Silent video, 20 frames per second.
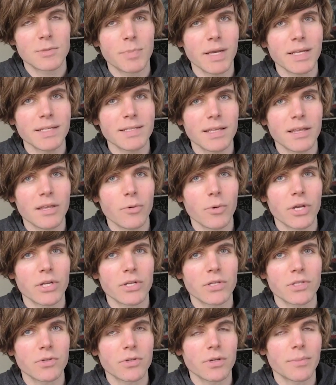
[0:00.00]
It's basically where you
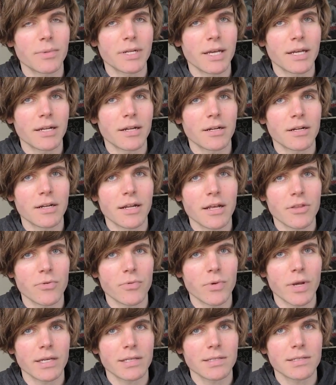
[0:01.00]
discriminate on another
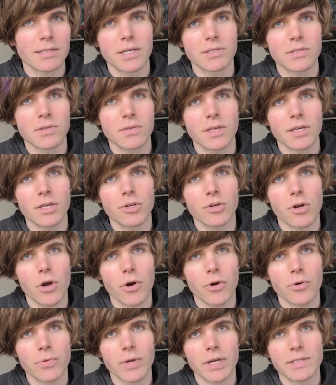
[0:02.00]
race because you think your
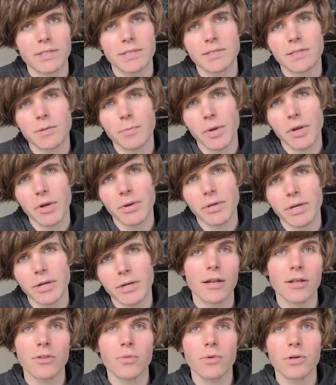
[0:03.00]
own race is superior.
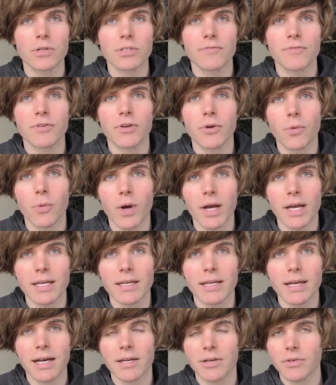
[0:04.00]
In other words, if you're a
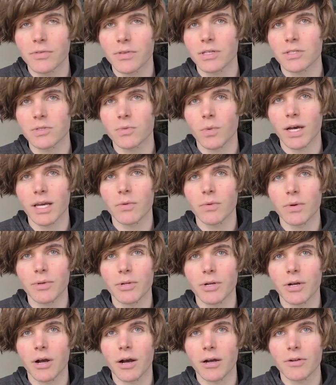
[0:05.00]
white guy who thinks white
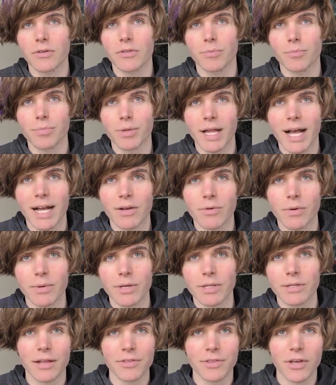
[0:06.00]
women are hotter than black
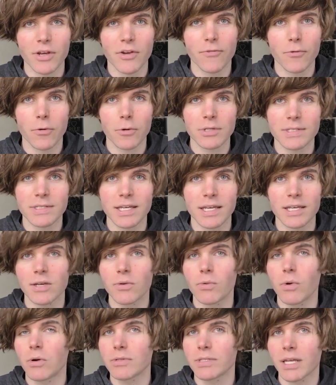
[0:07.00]
women and therefore say
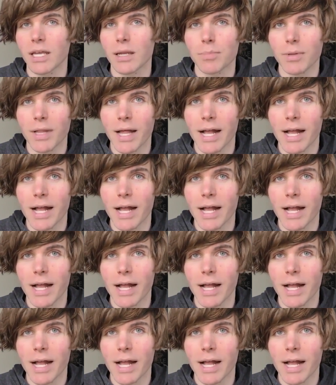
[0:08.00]
you won't date